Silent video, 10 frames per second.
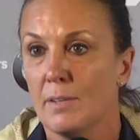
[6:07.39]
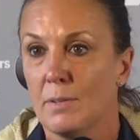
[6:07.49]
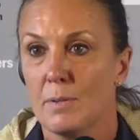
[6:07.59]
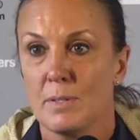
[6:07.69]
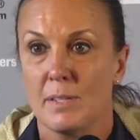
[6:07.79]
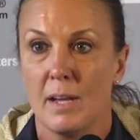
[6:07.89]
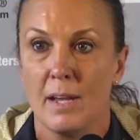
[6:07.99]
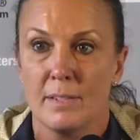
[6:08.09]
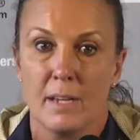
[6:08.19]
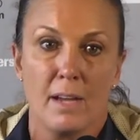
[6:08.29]
You know, it's
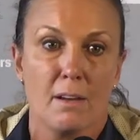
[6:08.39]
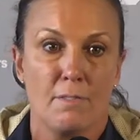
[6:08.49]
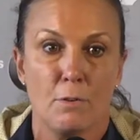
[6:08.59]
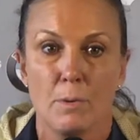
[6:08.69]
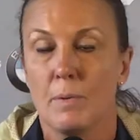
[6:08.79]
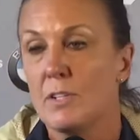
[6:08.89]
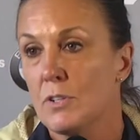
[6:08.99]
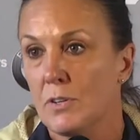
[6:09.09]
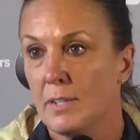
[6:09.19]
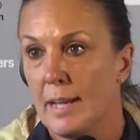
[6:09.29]
Ann Dioff, who we
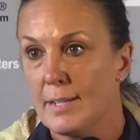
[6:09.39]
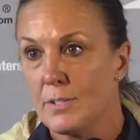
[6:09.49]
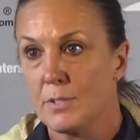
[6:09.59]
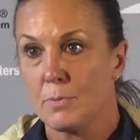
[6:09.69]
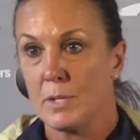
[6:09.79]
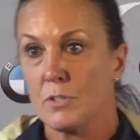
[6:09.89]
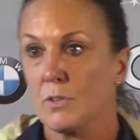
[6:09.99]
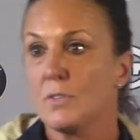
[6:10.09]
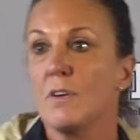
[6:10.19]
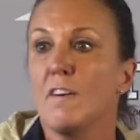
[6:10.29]
redshirted last year as a
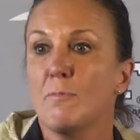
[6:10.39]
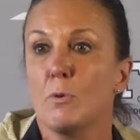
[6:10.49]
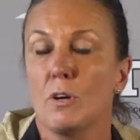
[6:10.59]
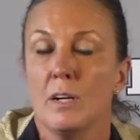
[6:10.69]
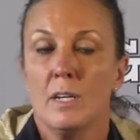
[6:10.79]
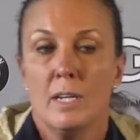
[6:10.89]
redshirt sophomore.